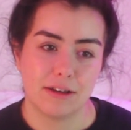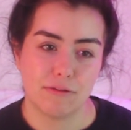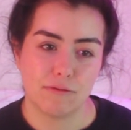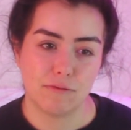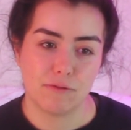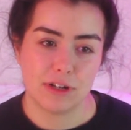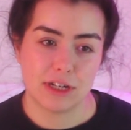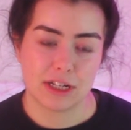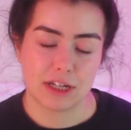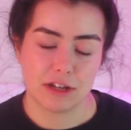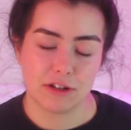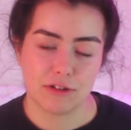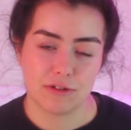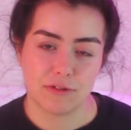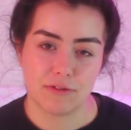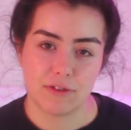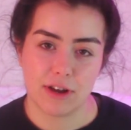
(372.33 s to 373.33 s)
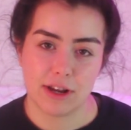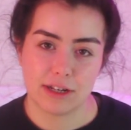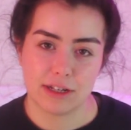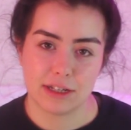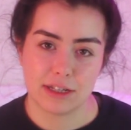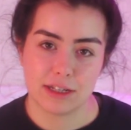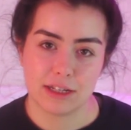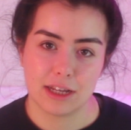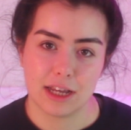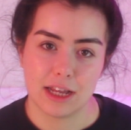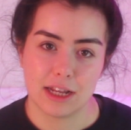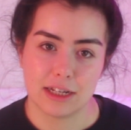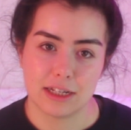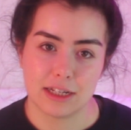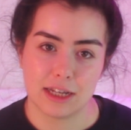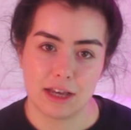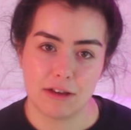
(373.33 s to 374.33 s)
reach out to a friend
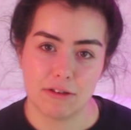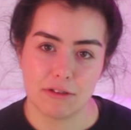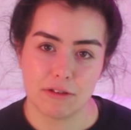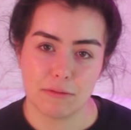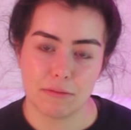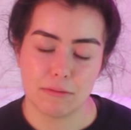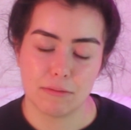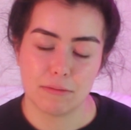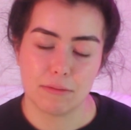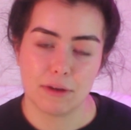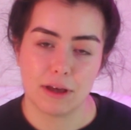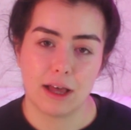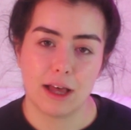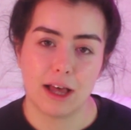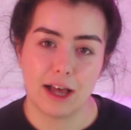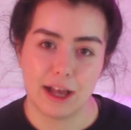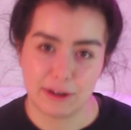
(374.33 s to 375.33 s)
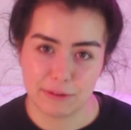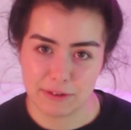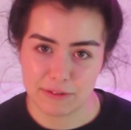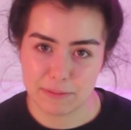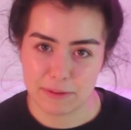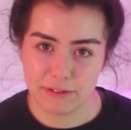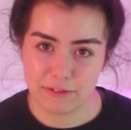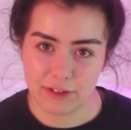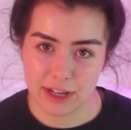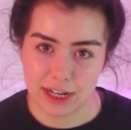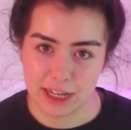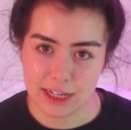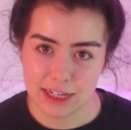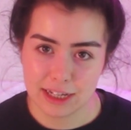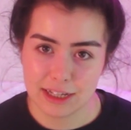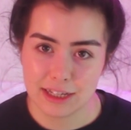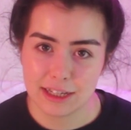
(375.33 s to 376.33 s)
and tell them how I've been
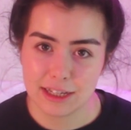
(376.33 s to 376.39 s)
feeling.